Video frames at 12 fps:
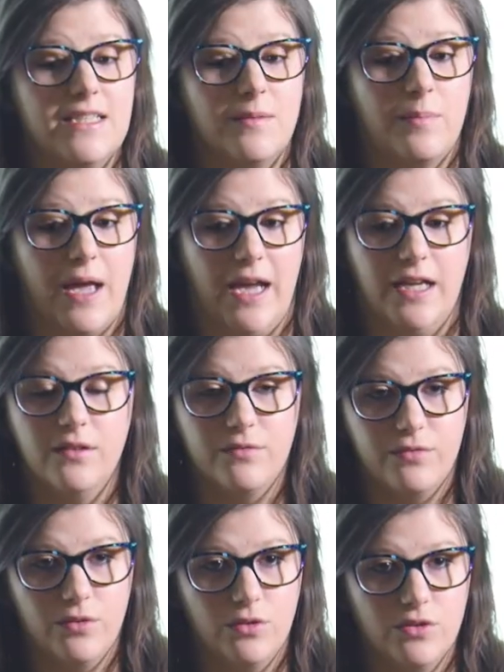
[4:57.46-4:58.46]
Is it
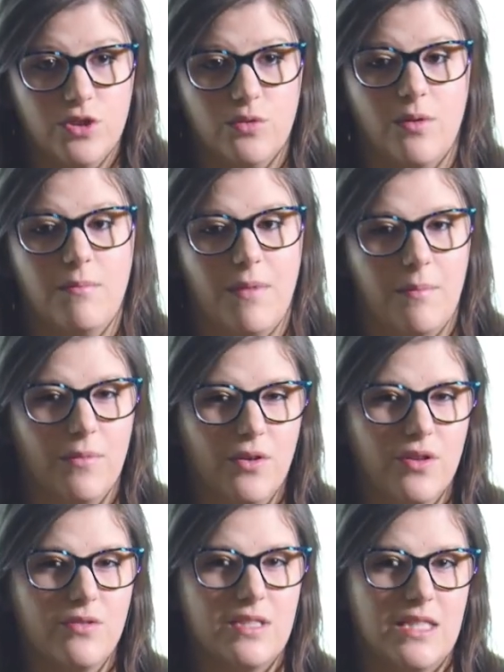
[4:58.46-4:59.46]
painful to
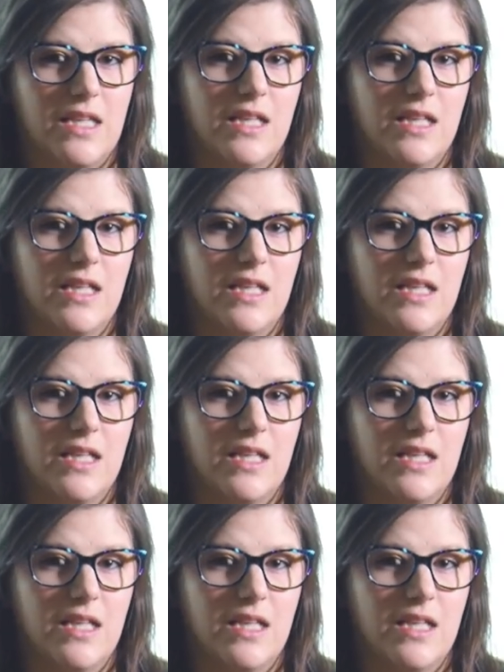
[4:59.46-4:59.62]
remember those